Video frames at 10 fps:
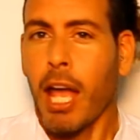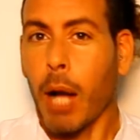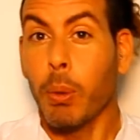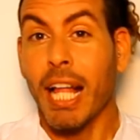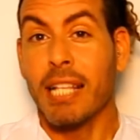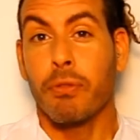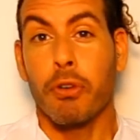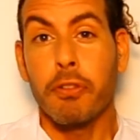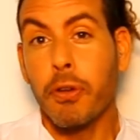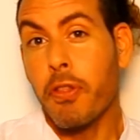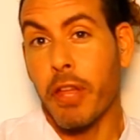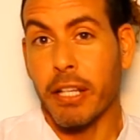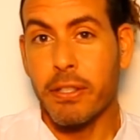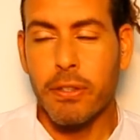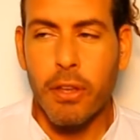I will ask for a few
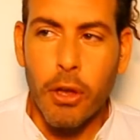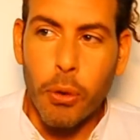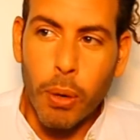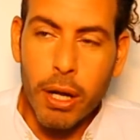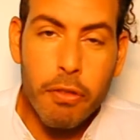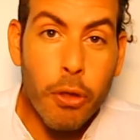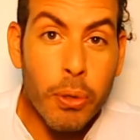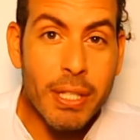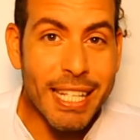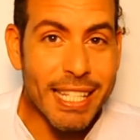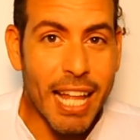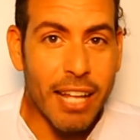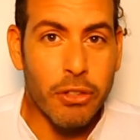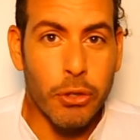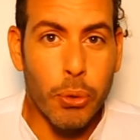things. One of those is
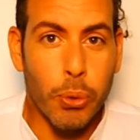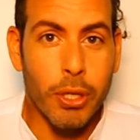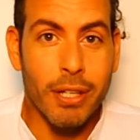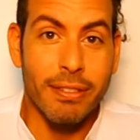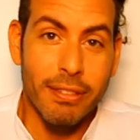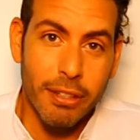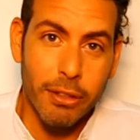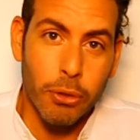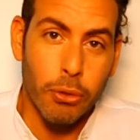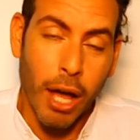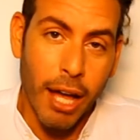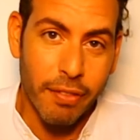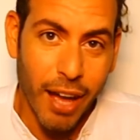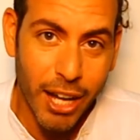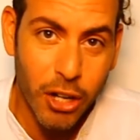that you continue to
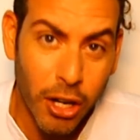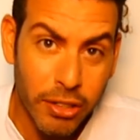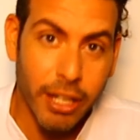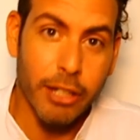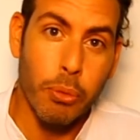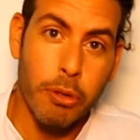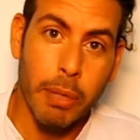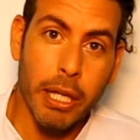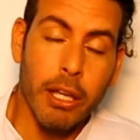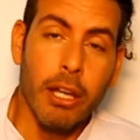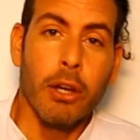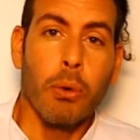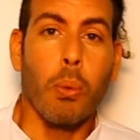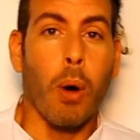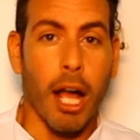have eye contact with me
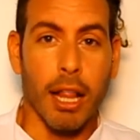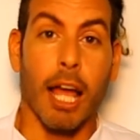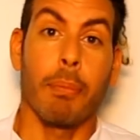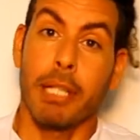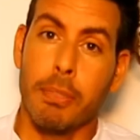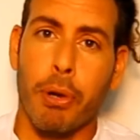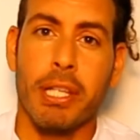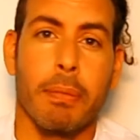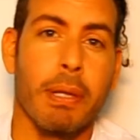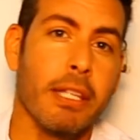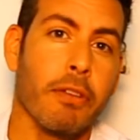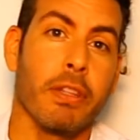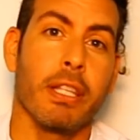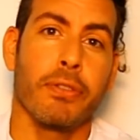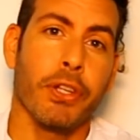while I'm expressing myself
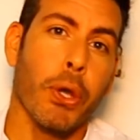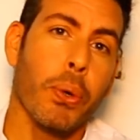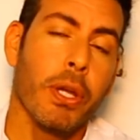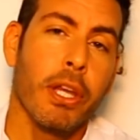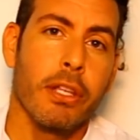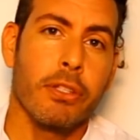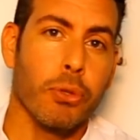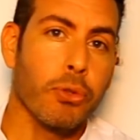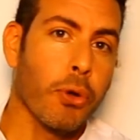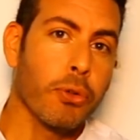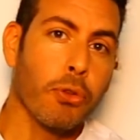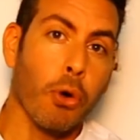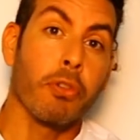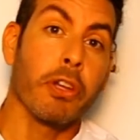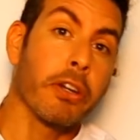in this video. So don't
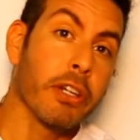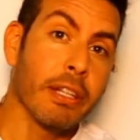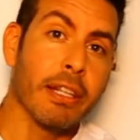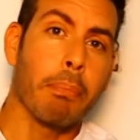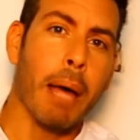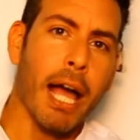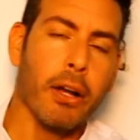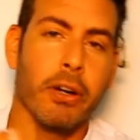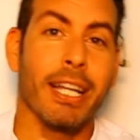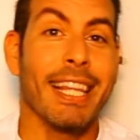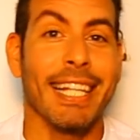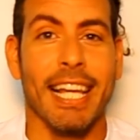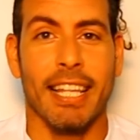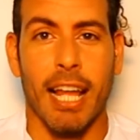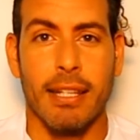overhear it in the back or anything
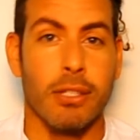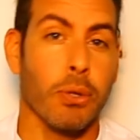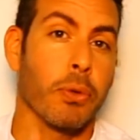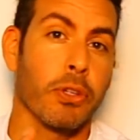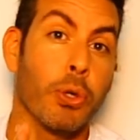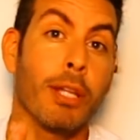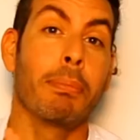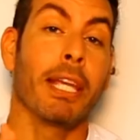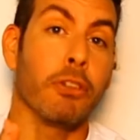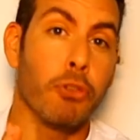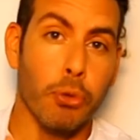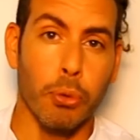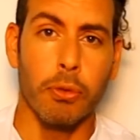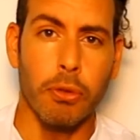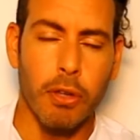like that, so you can be in
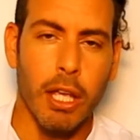tuned.